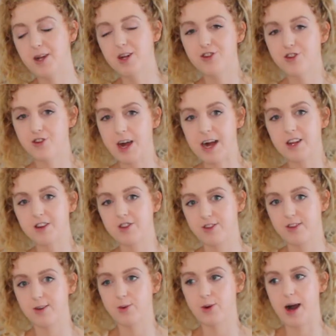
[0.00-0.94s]
going to try to
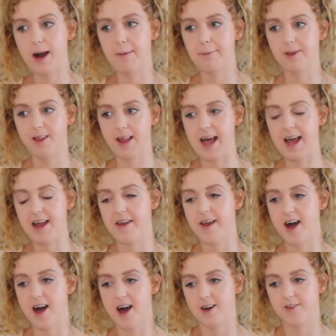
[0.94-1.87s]
do a blend
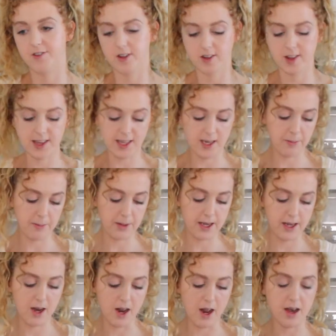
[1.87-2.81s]
of
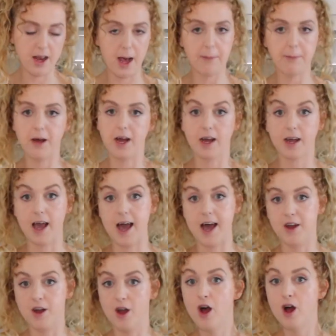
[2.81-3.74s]
cinnamon, nutmeg,
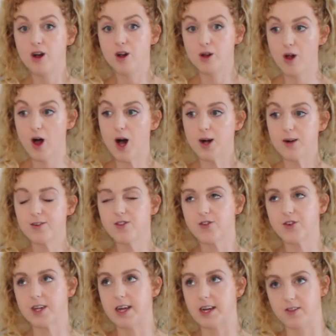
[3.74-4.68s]
and cloves
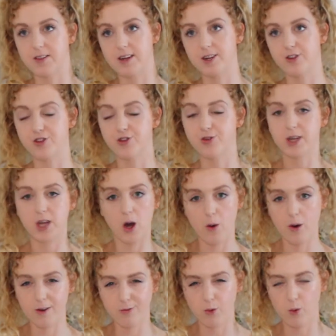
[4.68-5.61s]
for like the
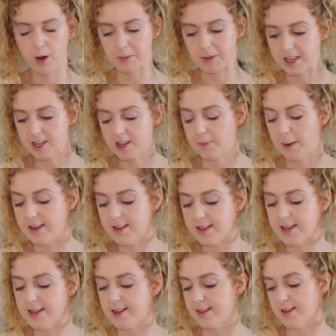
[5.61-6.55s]
trio of warming
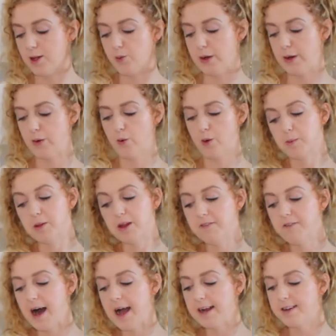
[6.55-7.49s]
spices that you would normally
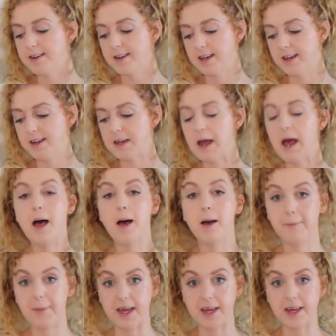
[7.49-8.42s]
find in
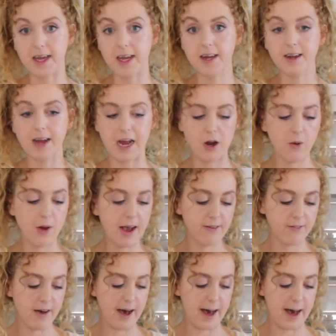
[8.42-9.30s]
baking. I don't have